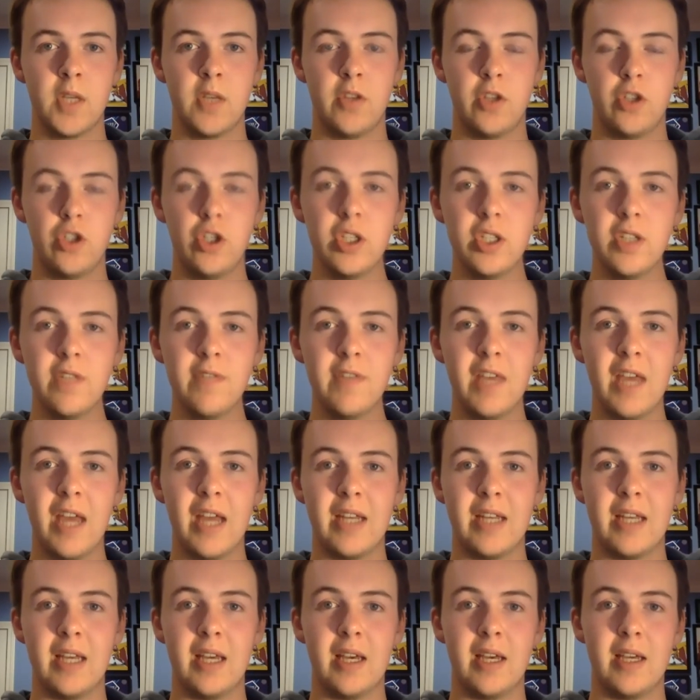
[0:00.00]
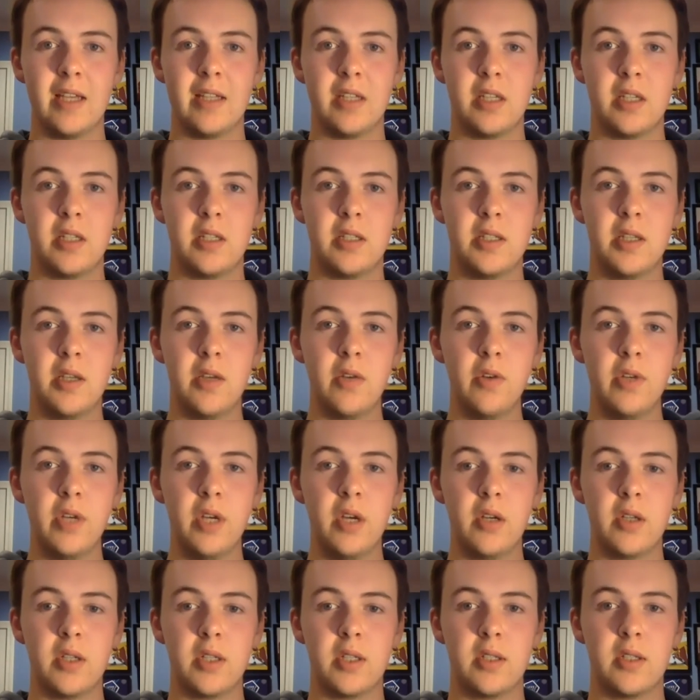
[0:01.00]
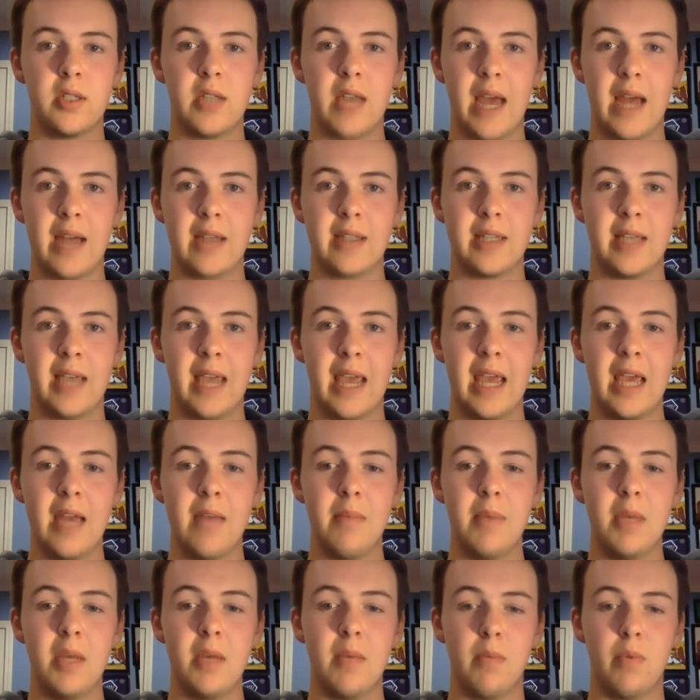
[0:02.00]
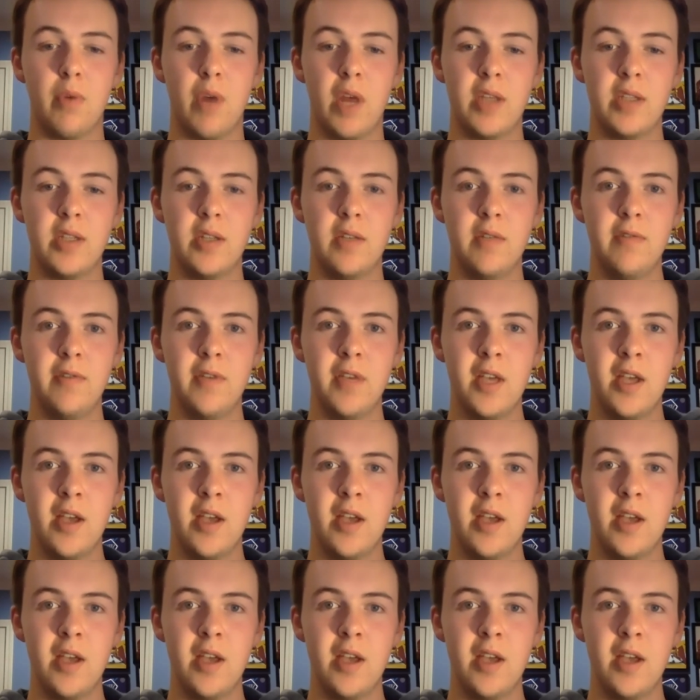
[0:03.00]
The gist of the idea is that single year stats can be impressive,